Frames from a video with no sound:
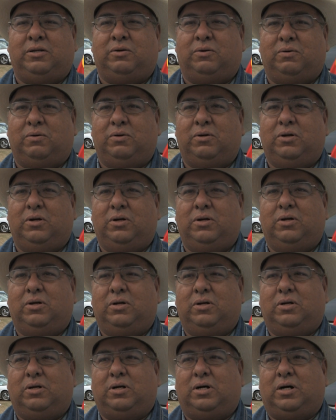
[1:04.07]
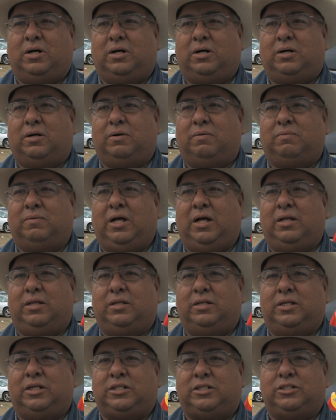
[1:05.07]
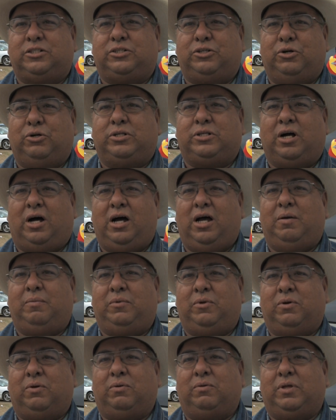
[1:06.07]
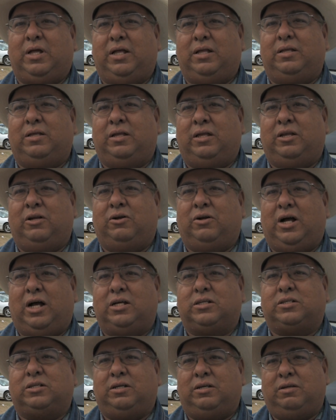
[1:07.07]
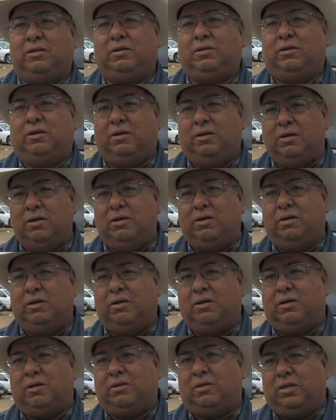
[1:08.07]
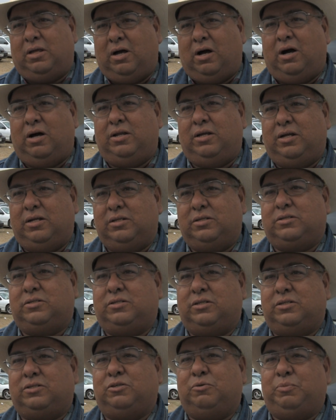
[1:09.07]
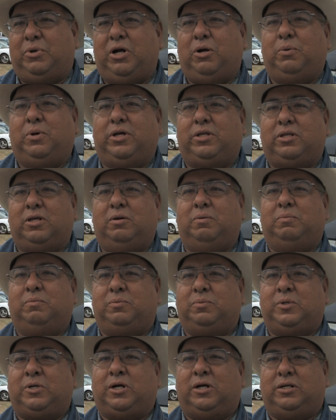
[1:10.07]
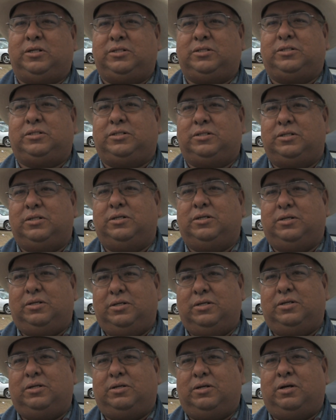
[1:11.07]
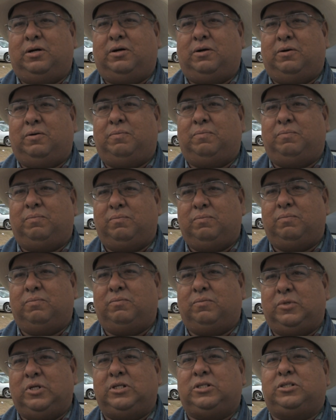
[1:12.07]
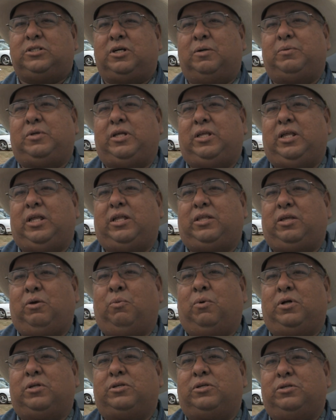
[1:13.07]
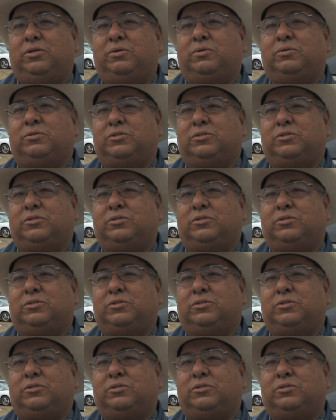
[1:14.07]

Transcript: you know, that this is their time, you know, that, and they're asking the audience just to bear with them because this is something that they want to do.